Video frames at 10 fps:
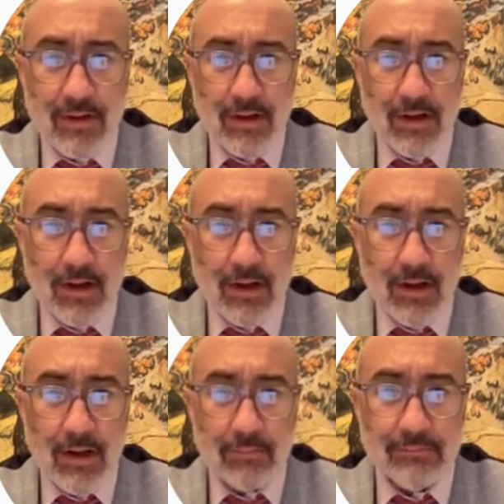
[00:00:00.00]

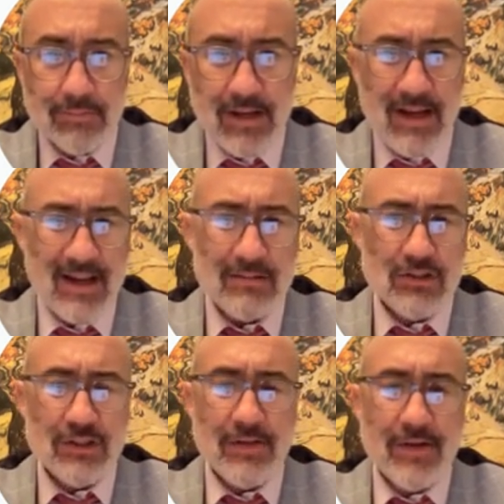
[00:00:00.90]
Um, nah, I'll
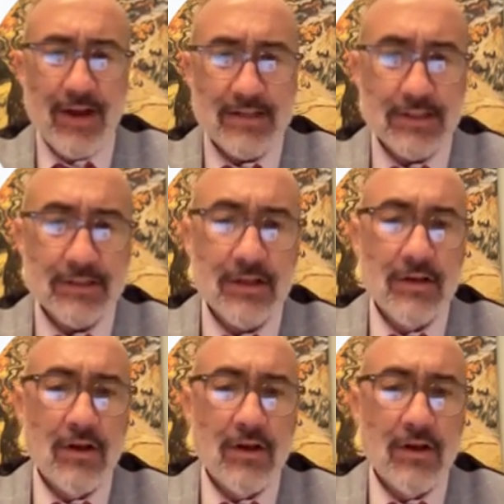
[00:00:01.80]
just leave it as is.